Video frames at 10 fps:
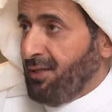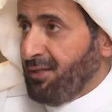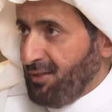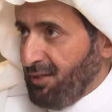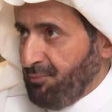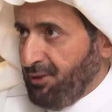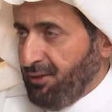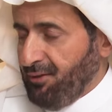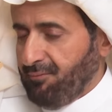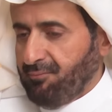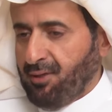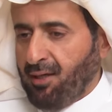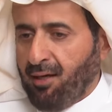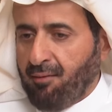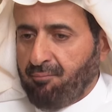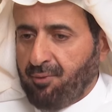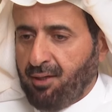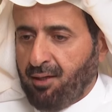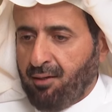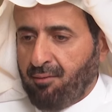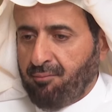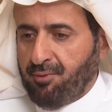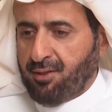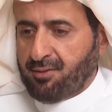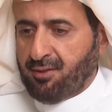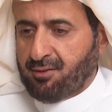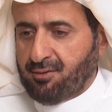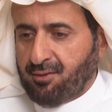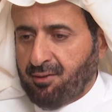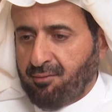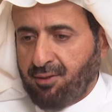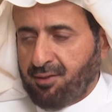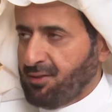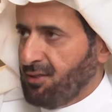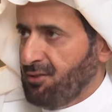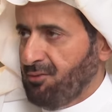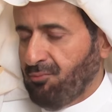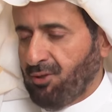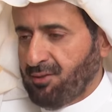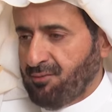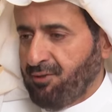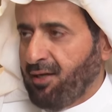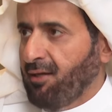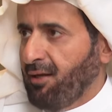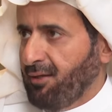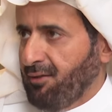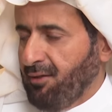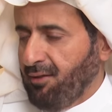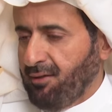an excellent meeting. The results, the discussion was very enlightening,